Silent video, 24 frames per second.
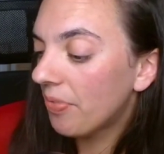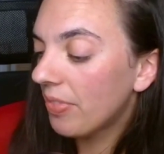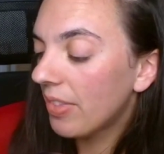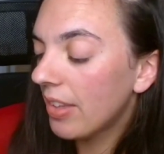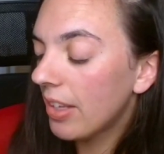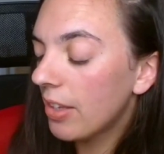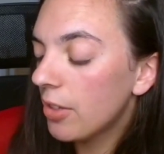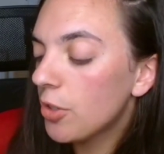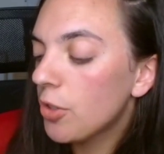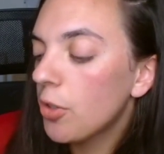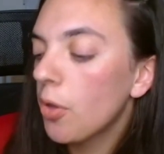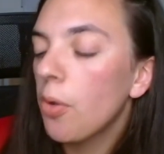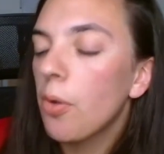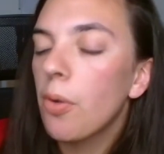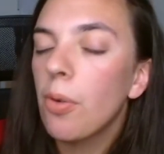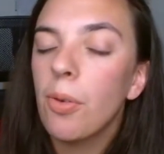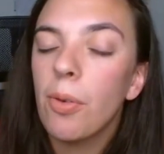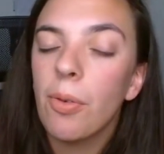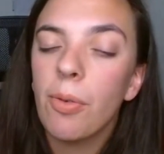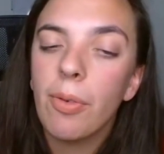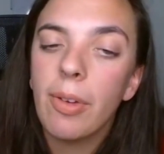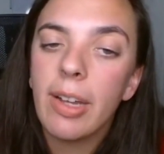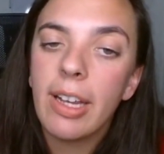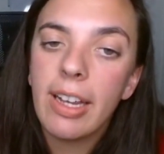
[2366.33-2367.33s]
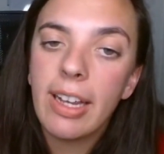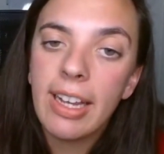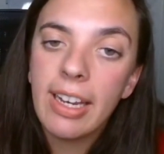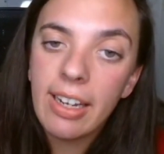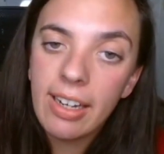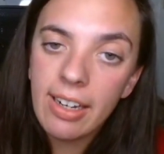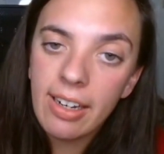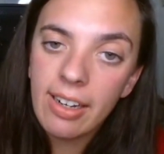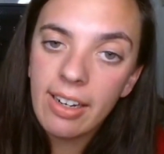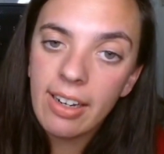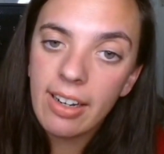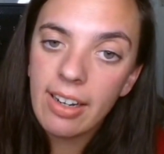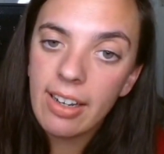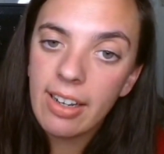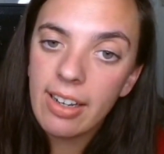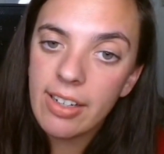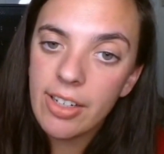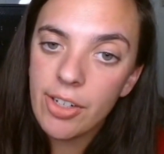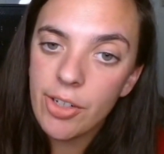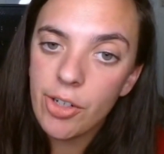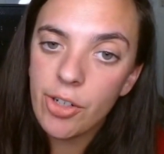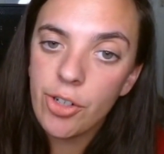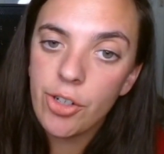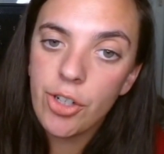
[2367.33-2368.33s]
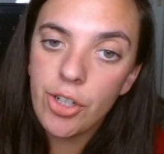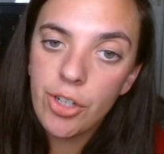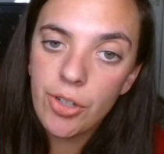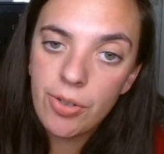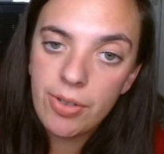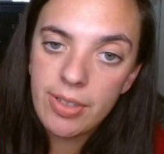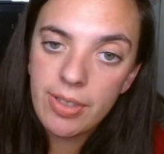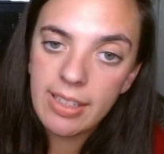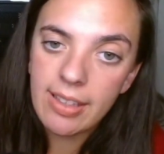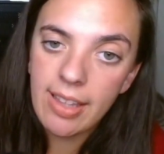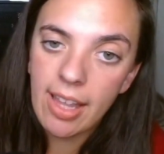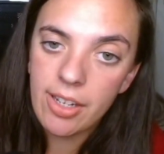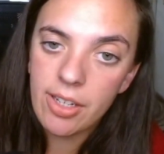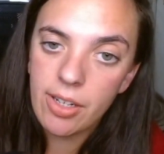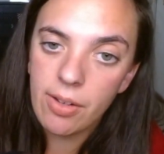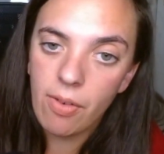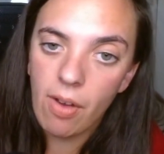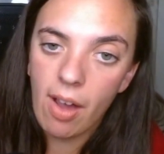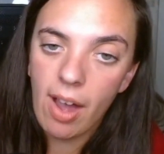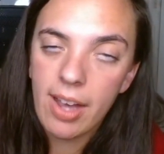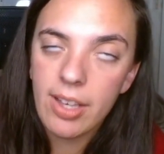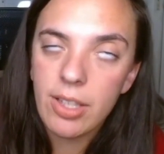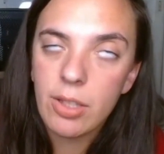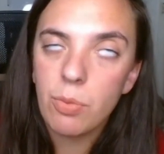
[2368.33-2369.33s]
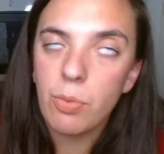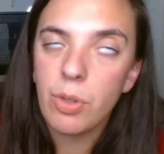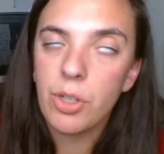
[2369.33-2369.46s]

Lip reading: So in addition to using that device,